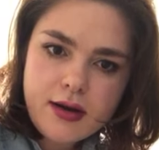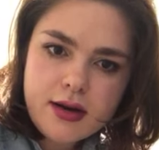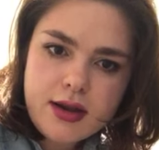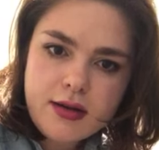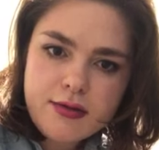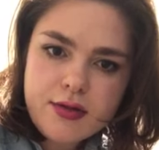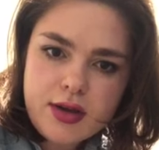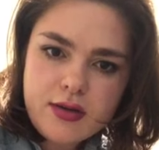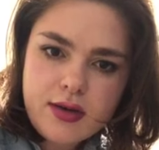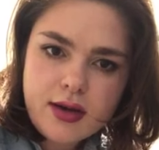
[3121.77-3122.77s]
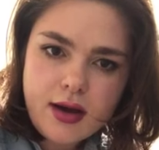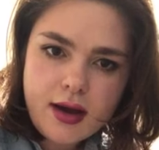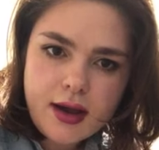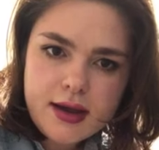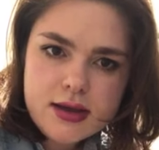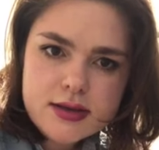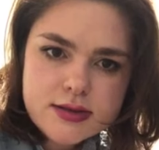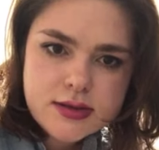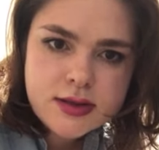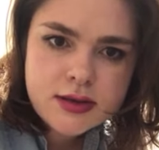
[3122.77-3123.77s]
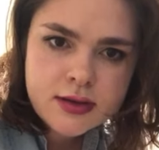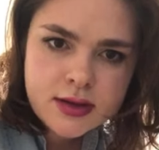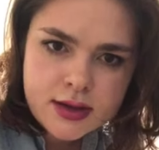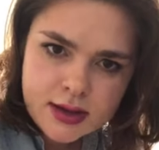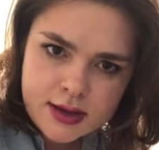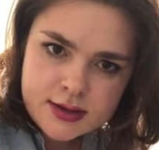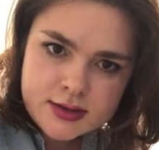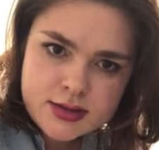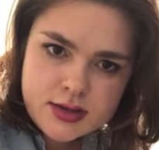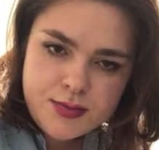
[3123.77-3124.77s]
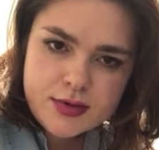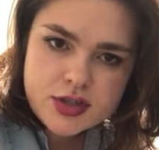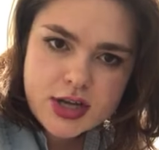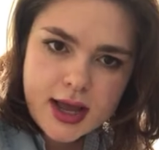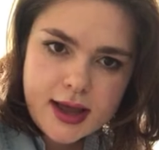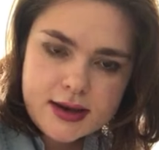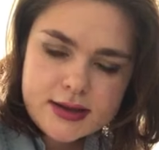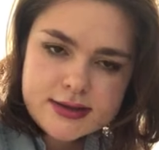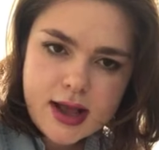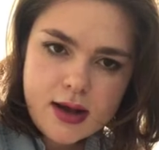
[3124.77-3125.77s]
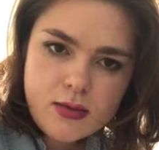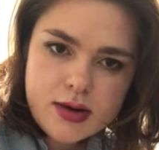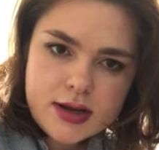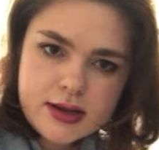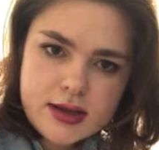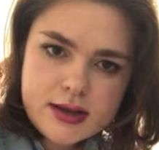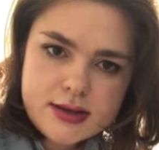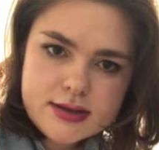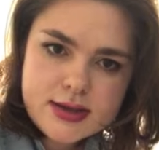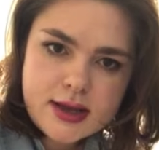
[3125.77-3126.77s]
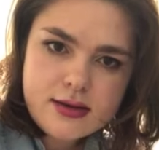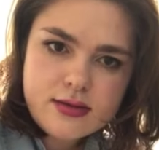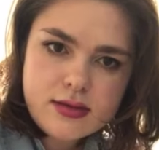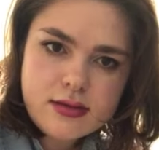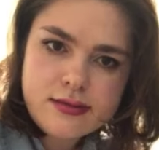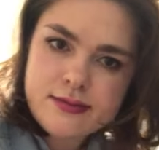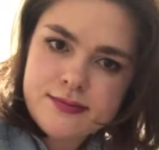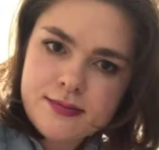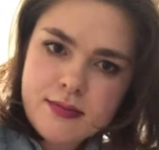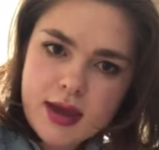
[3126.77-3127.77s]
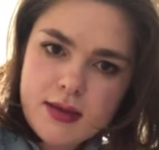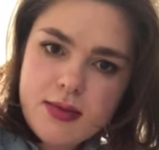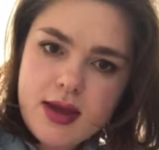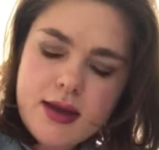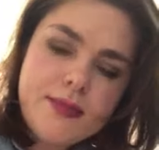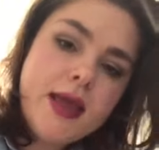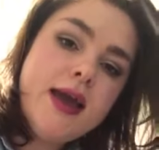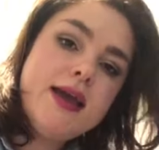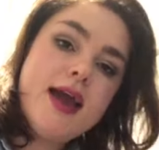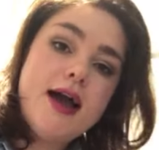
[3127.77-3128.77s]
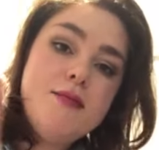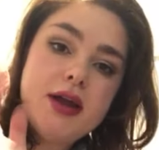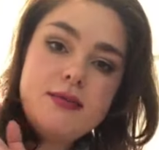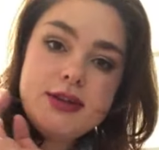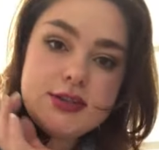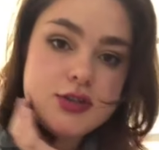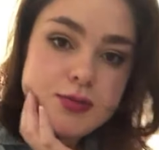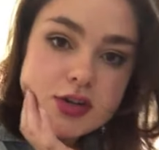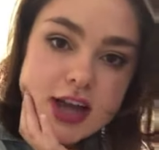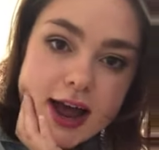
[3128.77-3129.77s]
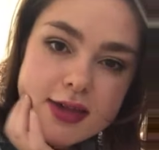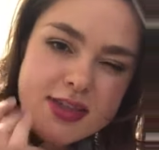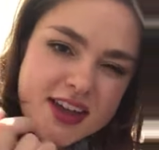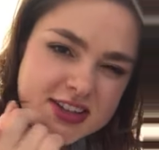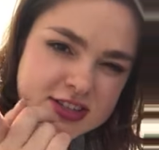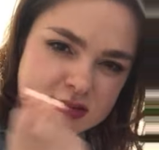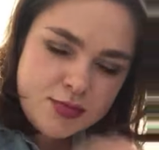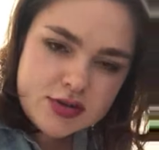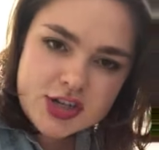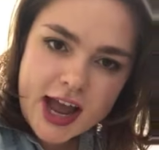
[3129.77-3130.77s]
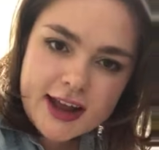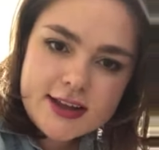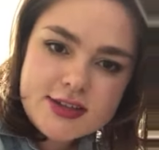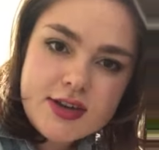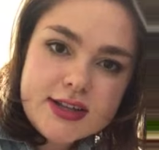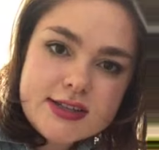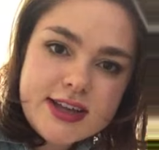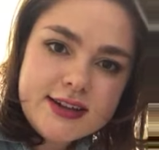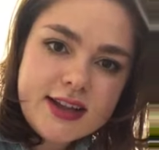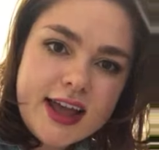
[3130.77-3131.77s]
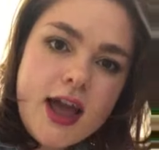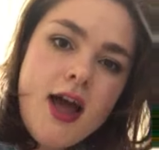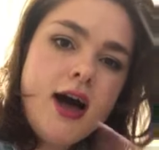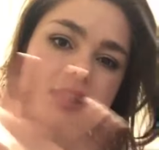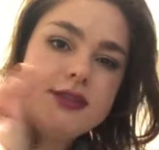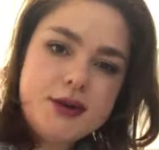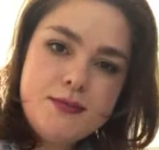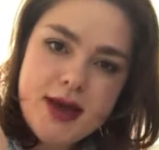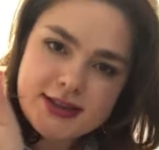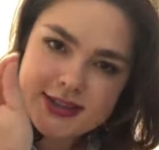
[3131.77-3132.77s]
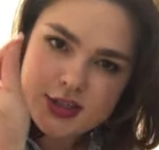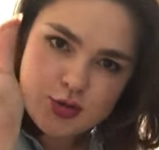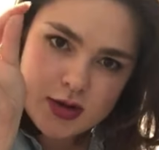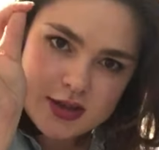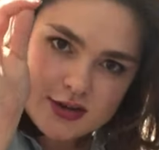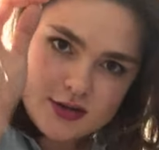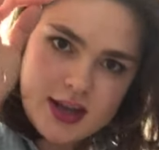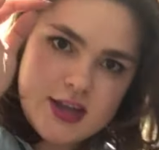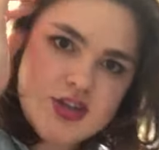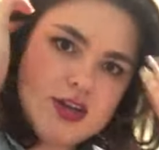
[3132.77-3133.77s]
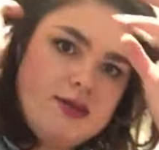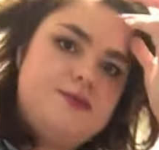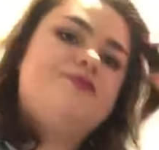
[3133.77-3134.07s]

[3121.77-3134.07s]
here for you guys. Super chat, is that what it is? I don't, maybe. Yeah, it might have been super chat. I think it's super chat because you can send like a little message with a donation.